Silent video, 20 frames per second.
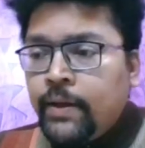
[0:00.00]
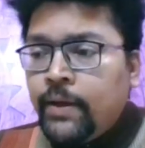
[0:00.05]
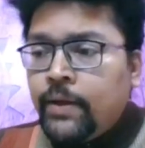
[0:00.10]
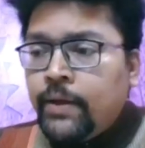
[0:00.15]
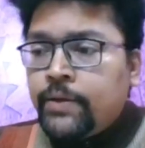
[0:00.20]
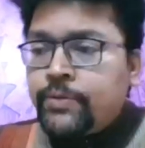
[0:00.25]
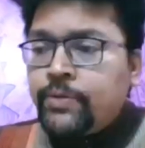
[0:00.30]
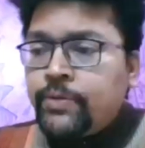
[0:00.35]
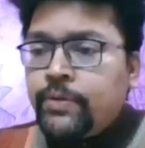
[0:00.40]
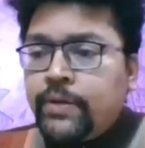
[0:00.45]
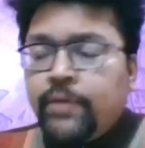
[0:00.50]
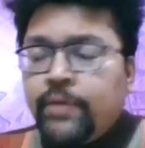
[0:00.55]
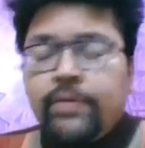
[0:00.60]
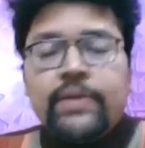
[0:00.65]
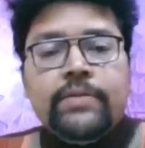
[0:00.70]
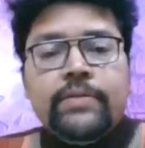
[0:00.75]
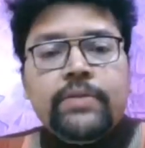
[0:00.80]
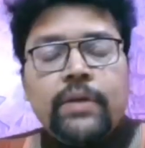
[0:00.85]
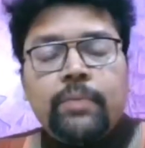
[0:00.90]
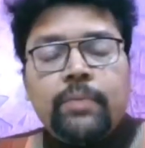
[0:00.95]
So there
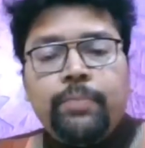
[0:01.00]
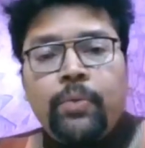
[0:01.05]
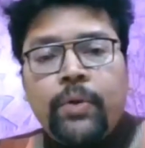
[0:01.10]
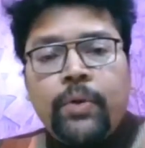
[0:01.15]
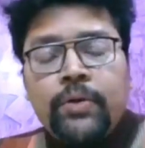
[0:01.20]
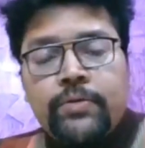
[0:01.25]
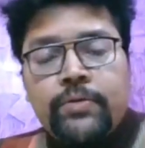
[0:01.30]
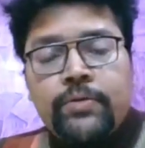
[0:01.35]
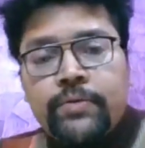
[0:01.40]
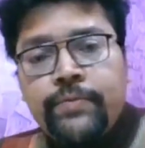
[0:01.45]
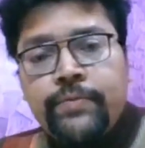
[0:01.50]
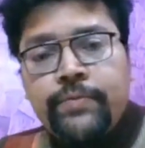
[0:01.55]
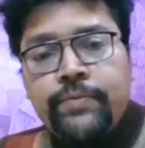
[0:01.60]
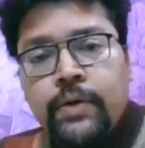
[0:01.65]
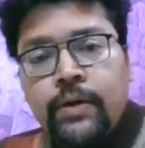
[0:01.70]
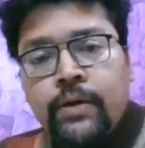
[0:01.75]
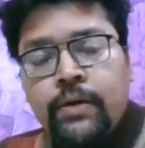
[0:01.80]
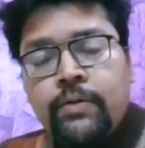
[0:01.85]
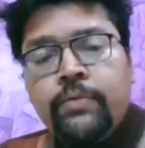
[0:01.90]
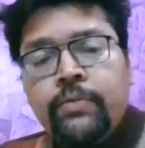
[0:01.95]
is a point of
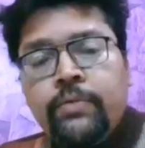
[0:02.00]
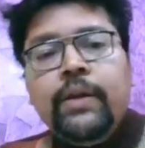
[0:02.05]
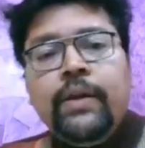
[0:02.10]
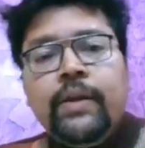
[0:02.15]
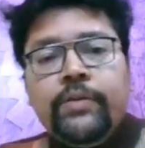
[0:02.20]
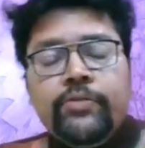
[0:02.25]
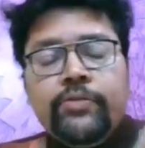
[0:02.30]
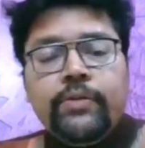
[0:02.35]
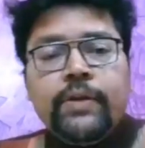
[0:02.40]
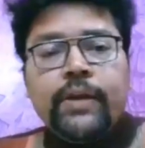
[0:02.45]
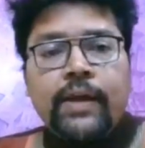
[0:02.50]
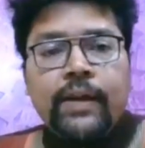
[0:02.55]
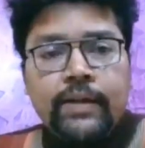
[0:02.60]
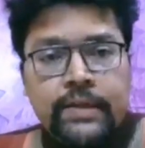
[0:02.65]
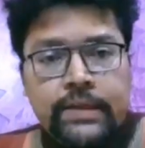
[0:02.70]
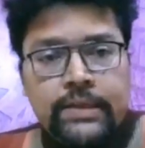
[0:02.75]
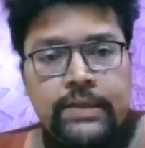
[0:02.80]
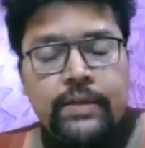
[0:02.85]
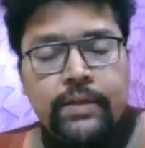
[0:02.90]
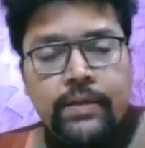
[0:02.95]

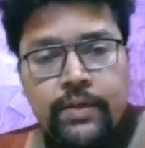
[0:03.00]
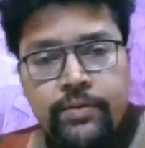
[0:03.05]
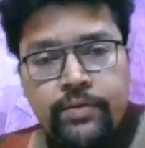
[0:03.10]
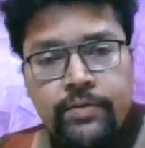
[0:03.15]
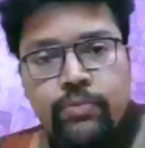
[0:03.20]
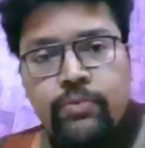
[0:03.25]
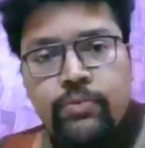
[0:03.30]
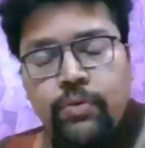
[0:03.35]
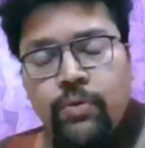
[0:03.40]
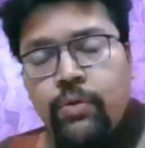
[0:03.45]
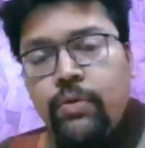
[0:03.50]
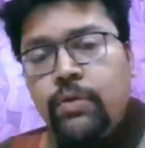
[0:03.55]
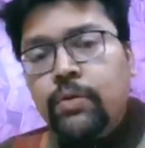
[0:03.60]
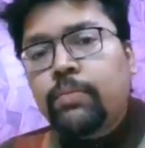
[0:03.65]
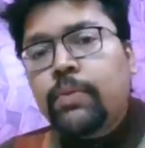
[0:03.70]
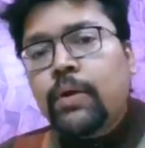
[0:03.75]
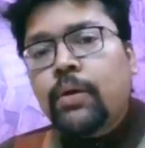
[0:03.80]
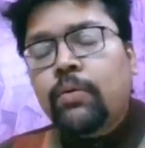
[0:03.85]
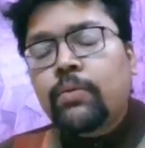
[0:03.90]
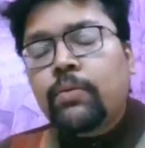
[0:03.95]
relationality that you talk
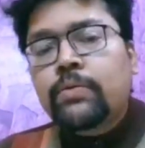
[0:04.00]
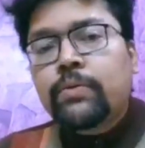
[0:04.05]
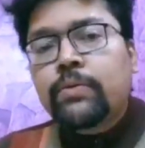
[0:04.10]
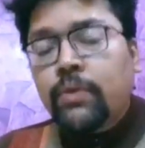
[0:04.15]
about